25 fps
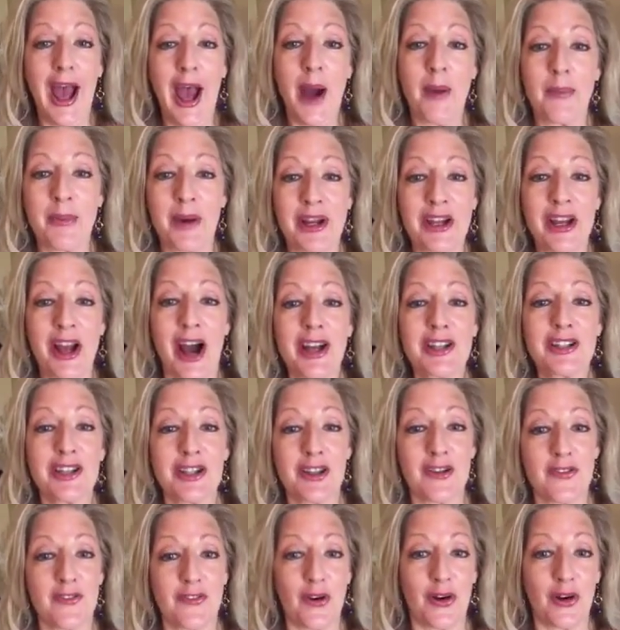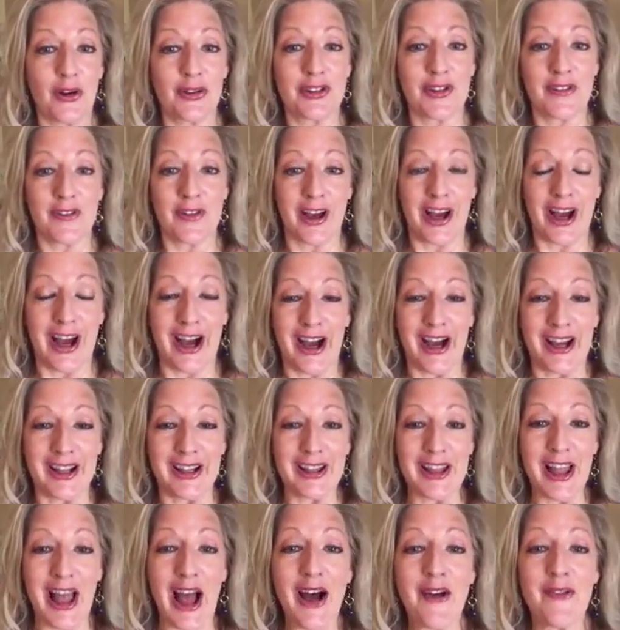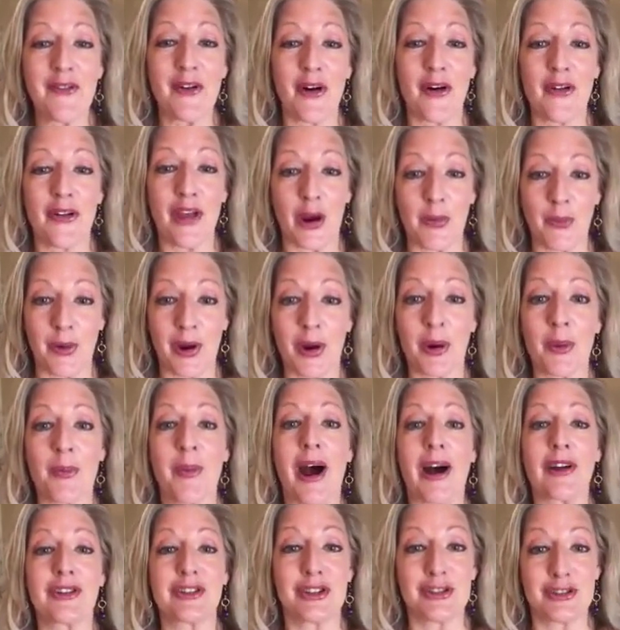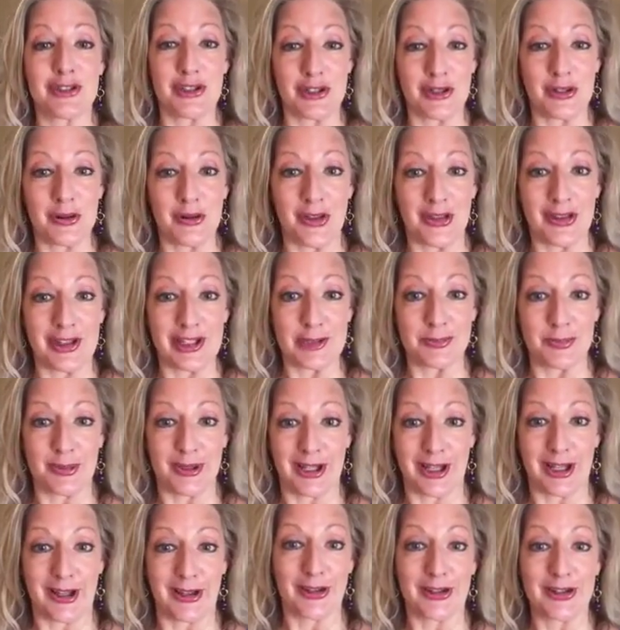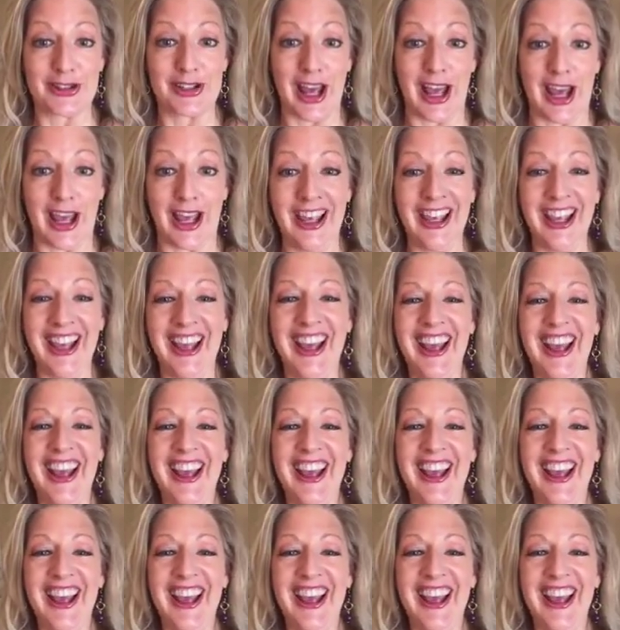but not to the full level that we were about to do this particular day